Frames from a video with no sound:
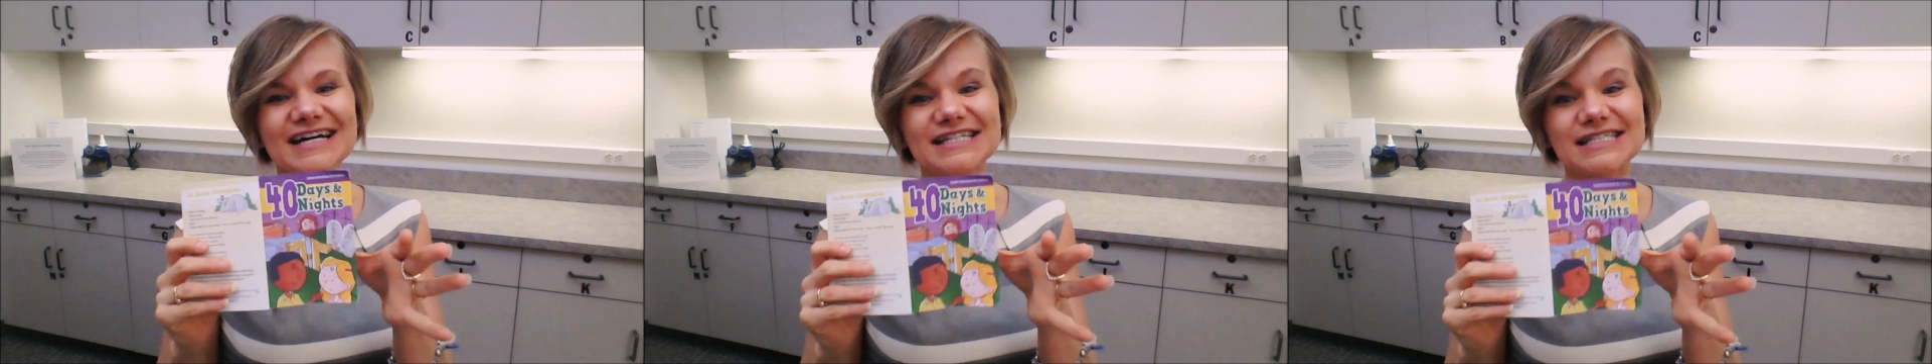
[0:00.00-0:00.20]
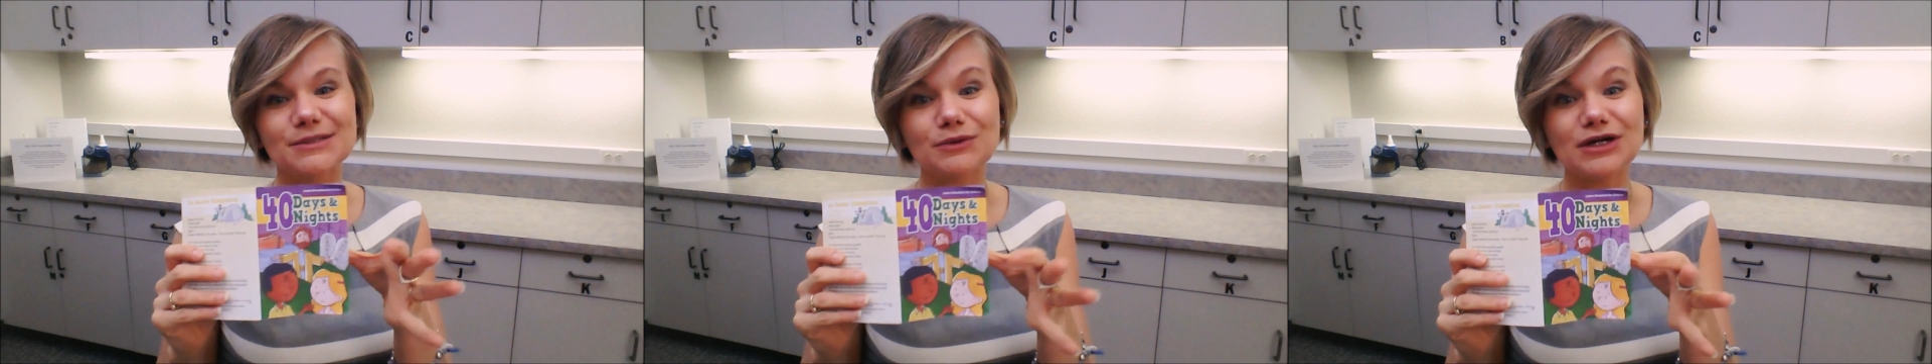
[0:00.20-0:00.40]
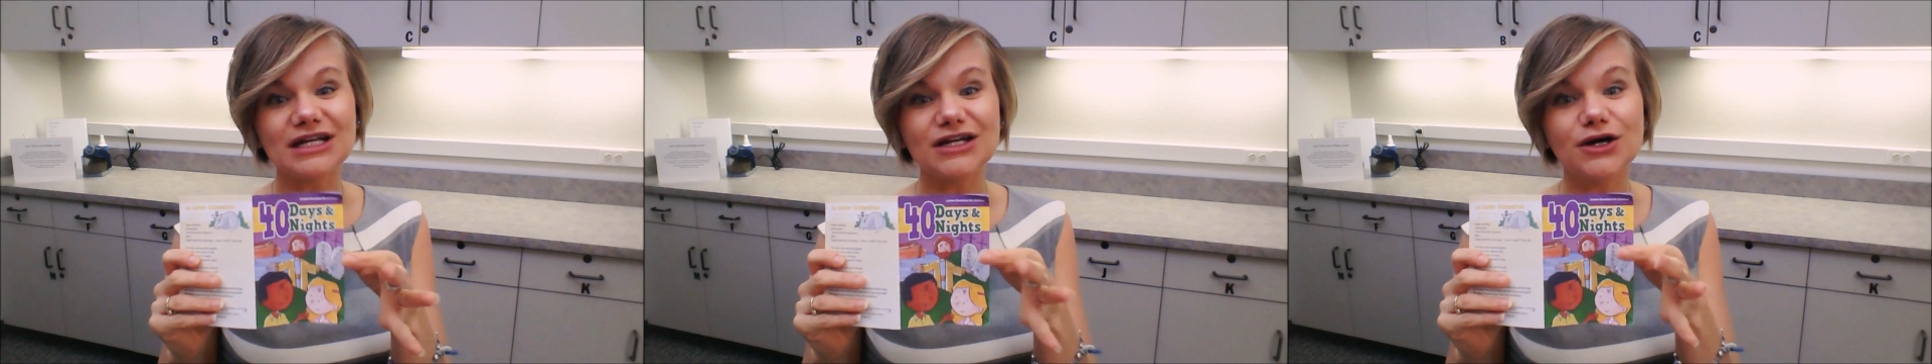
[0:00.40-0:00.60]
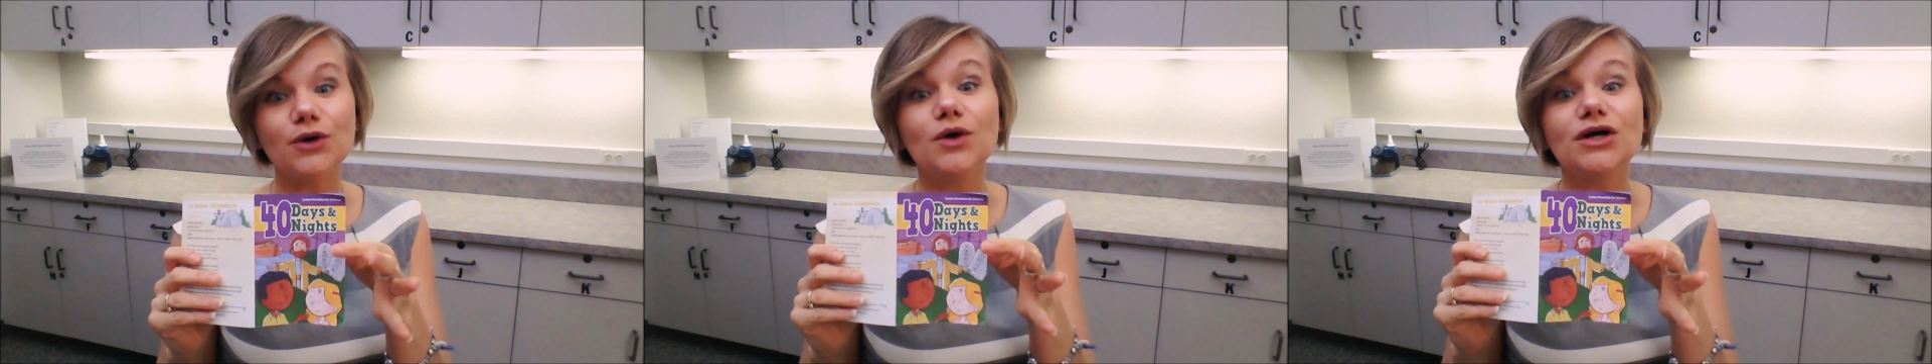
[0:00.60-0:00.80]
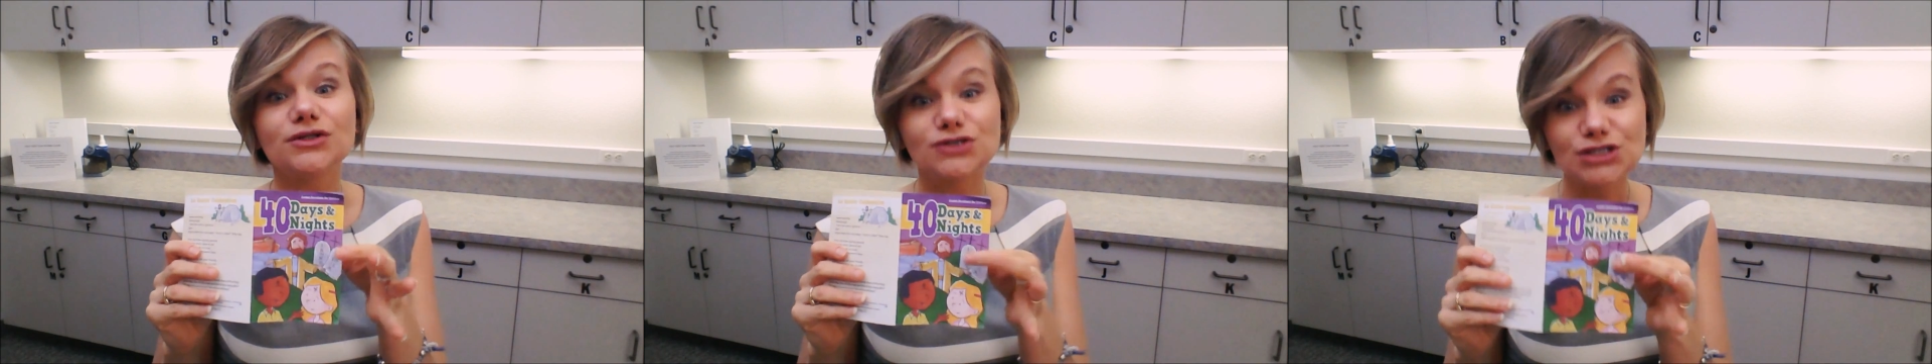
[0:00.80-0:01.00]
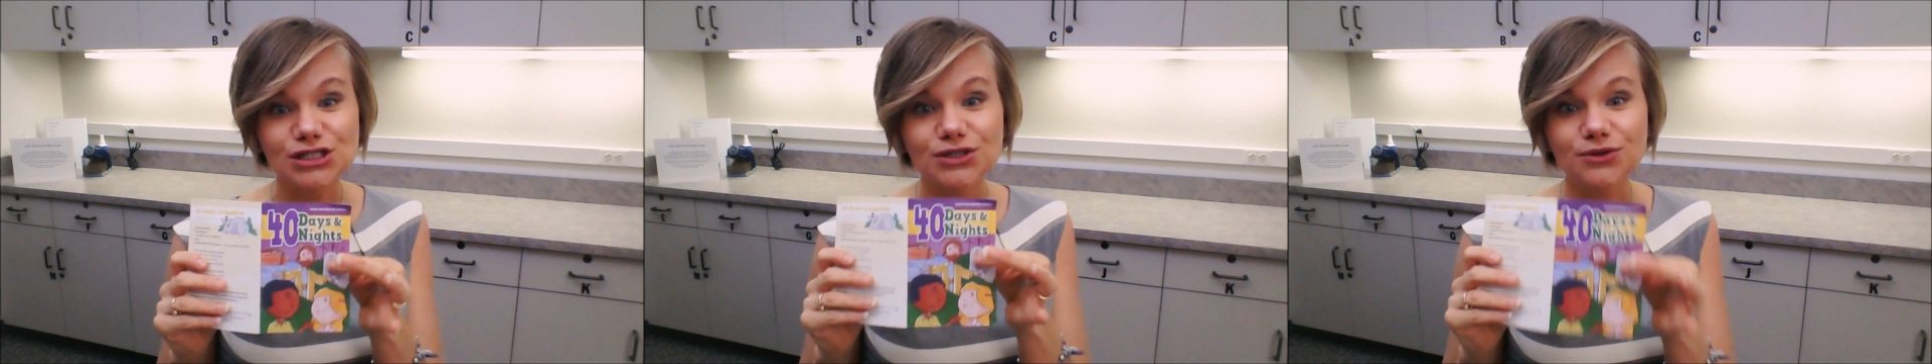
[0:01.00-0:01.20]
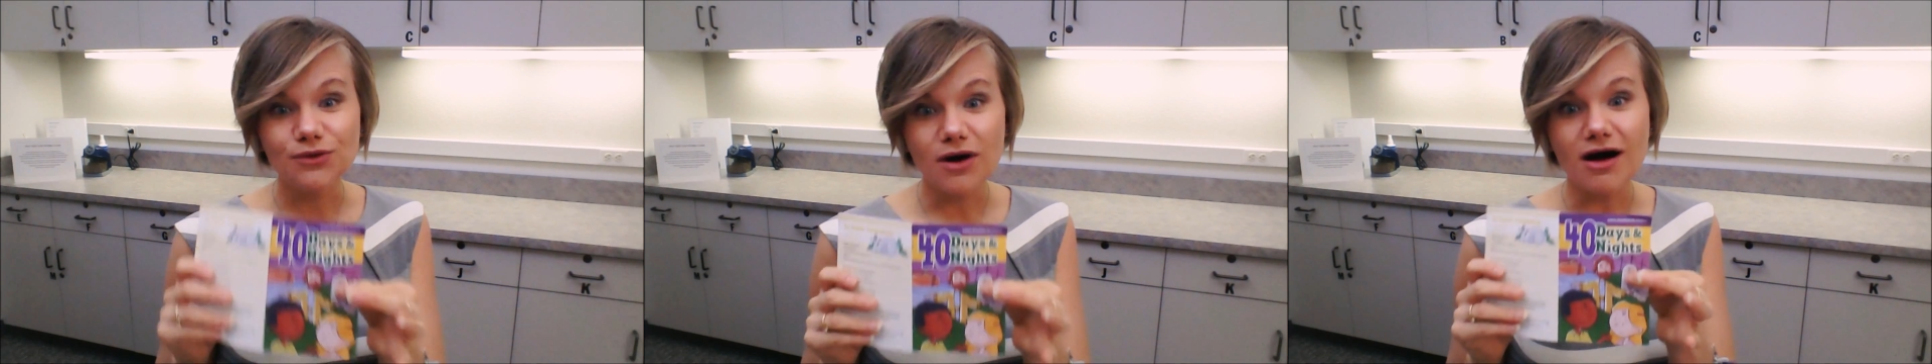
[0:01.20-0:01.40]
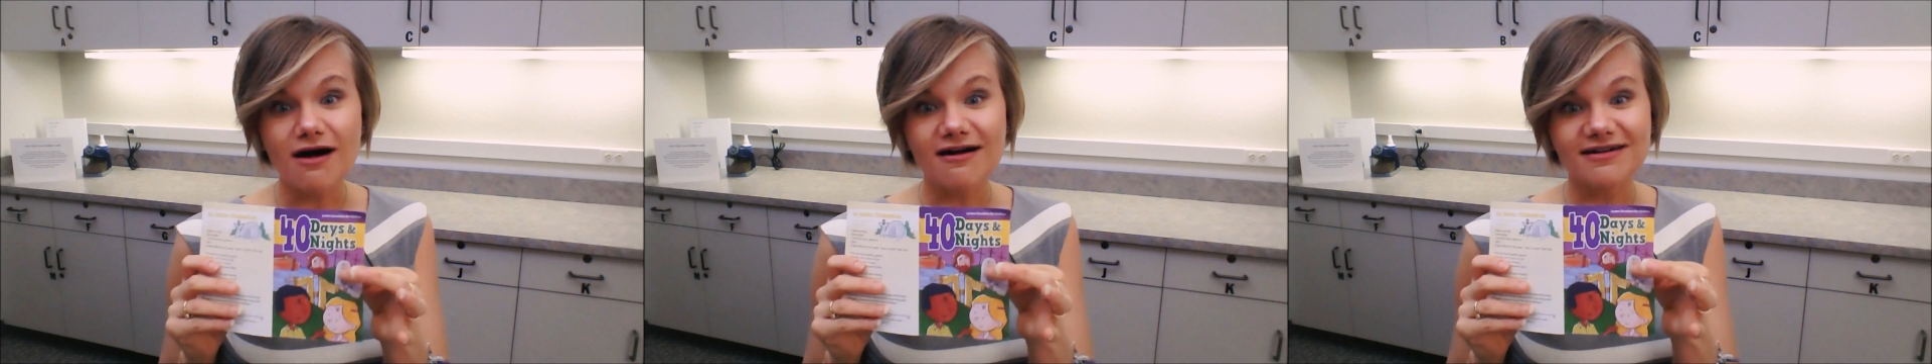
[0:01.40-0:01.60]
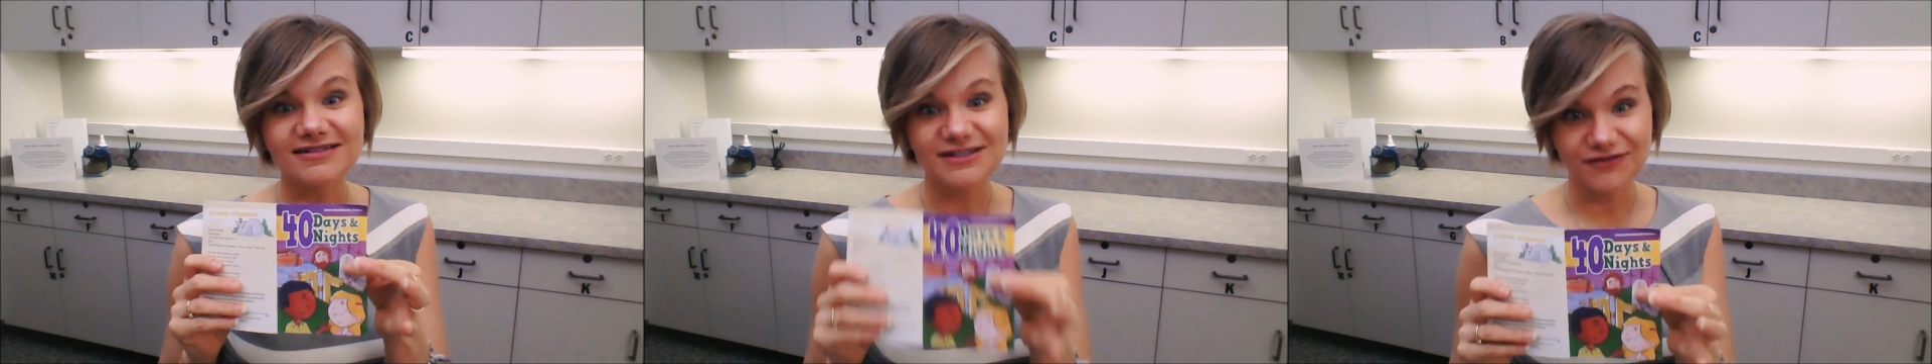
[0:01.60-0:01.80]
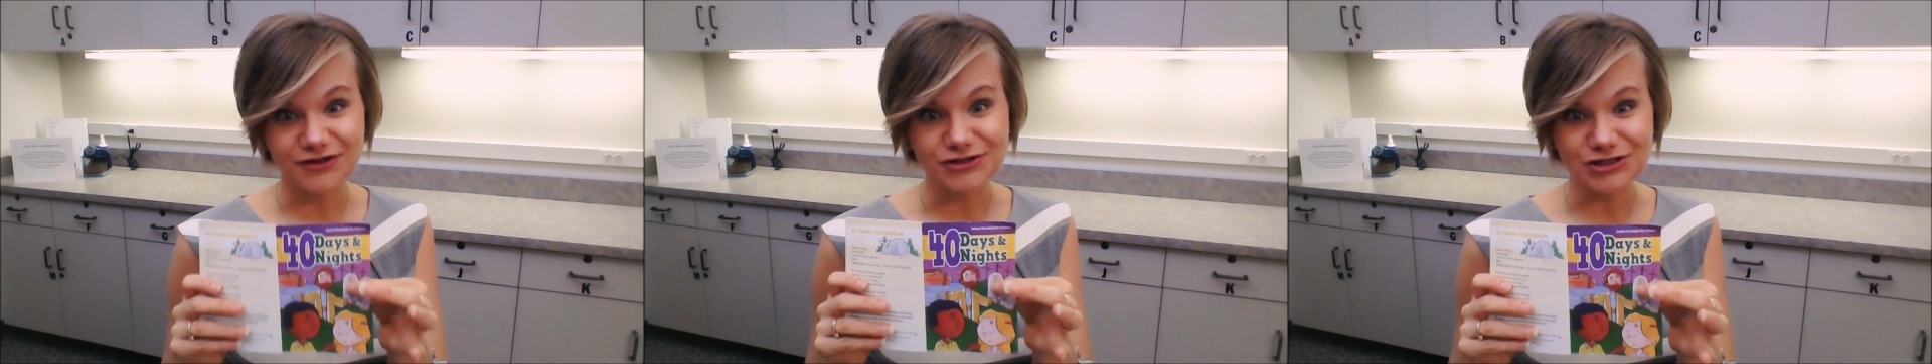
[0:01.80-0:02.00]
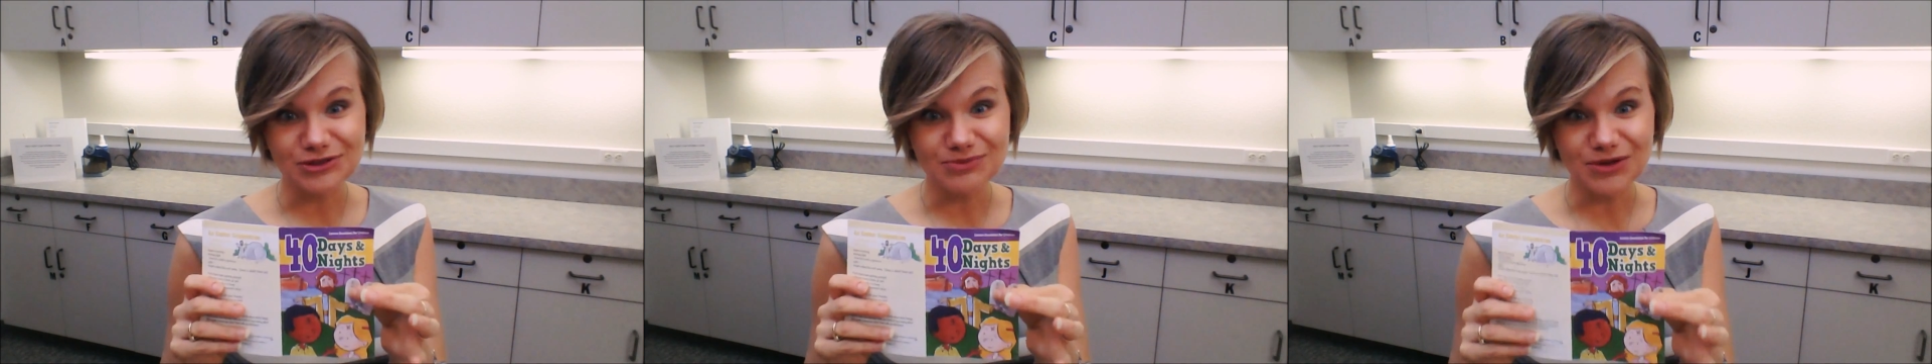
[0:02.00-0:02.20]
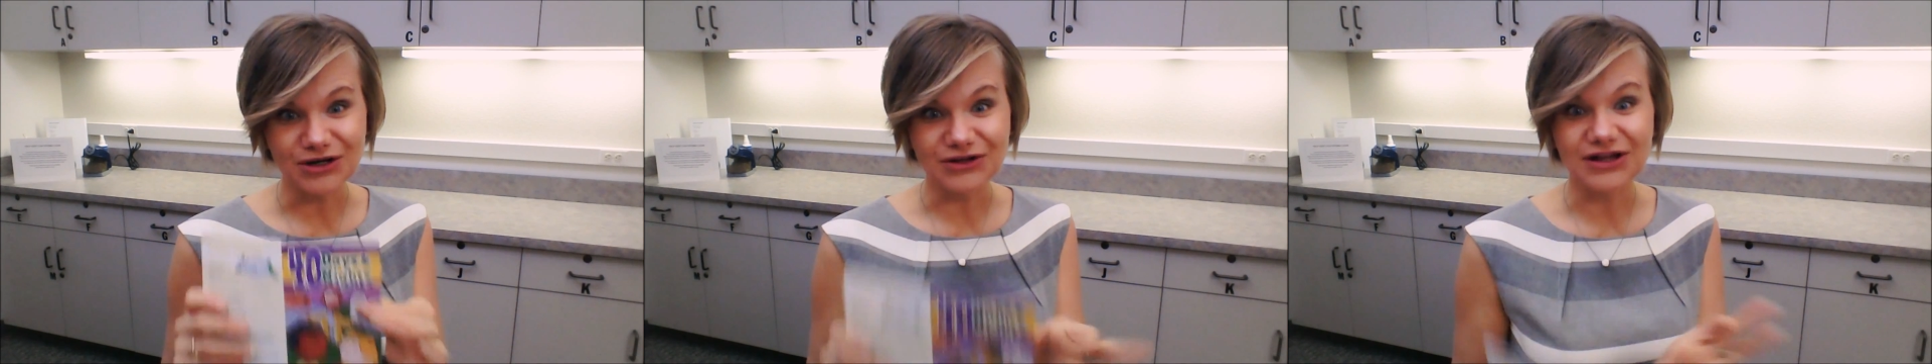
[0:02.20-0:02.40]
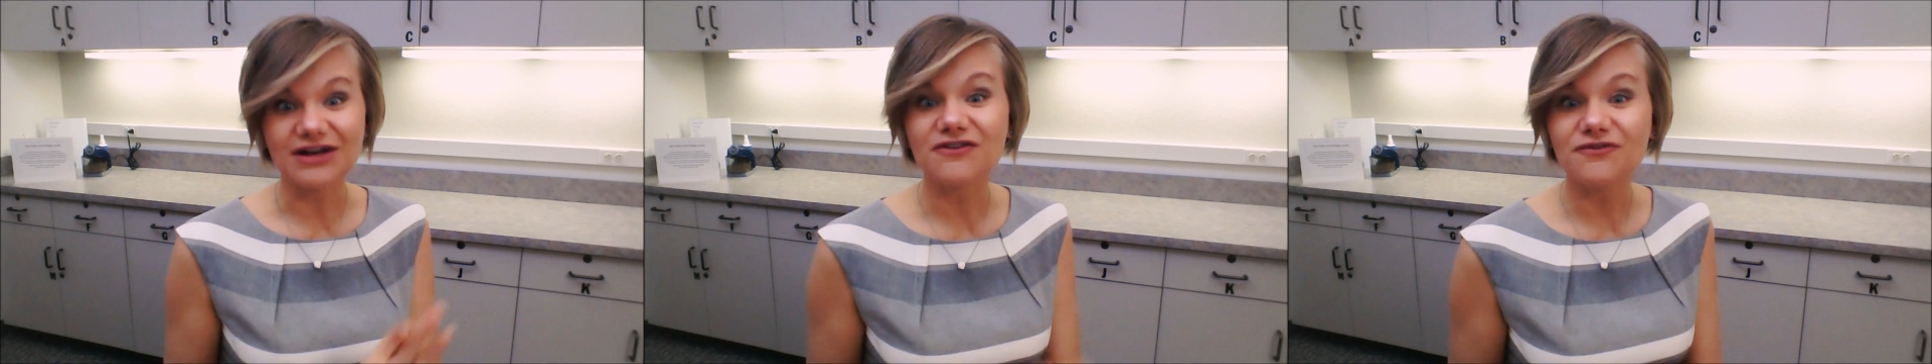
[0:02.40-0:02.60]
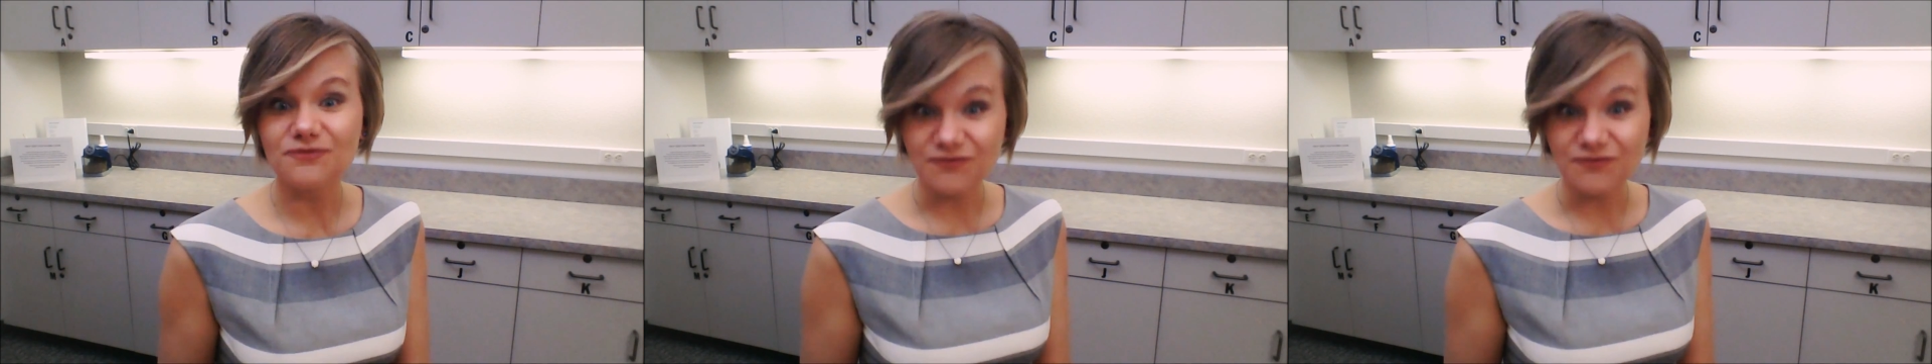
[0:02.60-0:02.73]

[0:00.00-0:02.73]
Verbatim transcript: So, we're going to go to our devotional booklet,